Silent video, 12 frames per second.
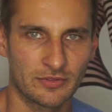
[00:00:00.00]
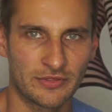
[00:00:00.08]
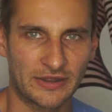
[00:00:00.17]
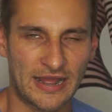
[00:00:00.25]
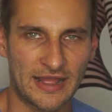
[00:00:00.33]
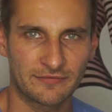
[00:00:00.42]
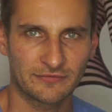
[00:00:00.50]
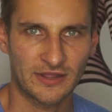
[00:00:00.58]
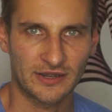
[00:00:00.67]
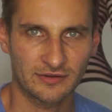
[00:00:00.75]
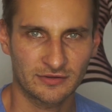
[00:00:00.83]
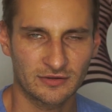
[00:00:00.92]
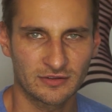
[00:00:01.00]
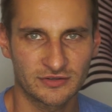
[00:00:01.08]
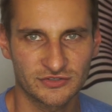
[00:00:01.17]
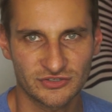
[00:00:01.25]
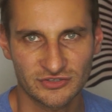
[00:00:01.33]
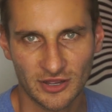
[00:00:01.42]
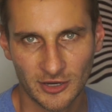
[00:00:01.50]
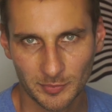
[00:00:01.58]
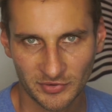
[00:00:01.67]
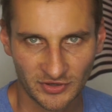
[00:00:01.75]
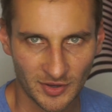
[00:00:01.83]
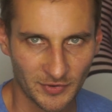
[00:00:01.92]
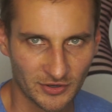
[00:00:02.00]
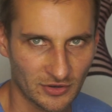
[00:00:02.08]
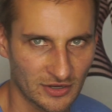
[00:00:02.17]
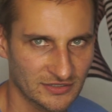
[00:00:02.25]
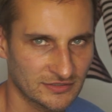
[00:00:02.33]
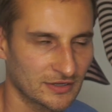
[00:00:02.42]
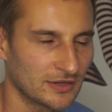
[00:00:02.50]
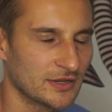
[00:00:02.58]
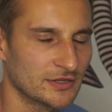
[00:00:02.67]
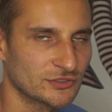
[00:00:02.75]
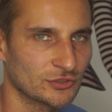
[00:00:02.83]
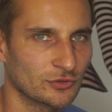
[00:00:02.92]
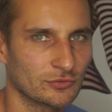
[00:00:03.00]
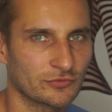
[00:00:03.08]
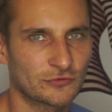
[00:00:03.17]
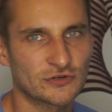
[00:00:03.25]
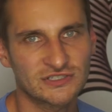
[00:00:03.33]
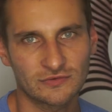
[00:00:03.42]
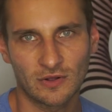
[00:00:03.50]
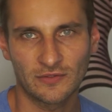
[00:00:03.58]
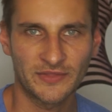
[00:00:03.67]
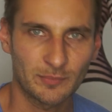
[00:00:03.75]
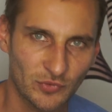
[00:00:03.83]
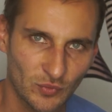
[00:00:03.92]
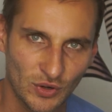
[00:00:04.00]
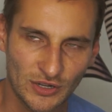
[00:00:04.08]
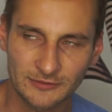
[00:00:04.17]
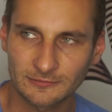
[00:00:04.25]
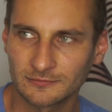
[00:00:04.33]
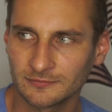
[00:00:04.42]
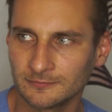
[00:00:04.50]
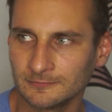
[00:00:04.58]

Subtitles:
that I've kind of just thought up and come across. So first of all, number 1,